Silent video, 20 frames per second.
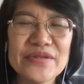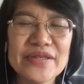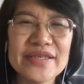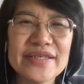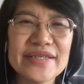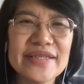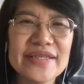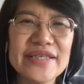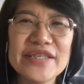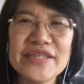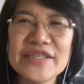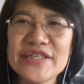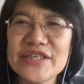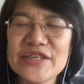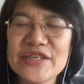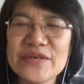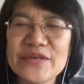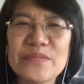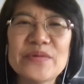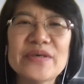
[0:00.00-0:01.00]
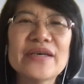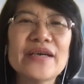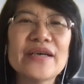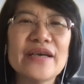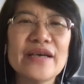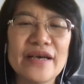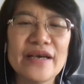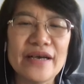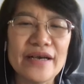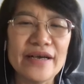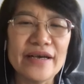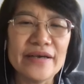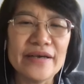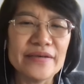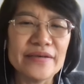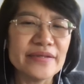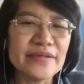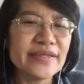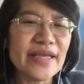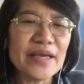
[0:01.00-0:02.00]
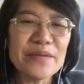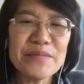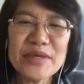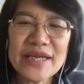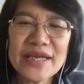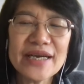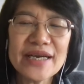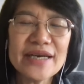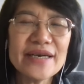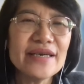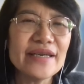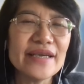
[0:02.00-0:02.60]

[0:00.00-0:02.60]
this InCHIP uh, seminar.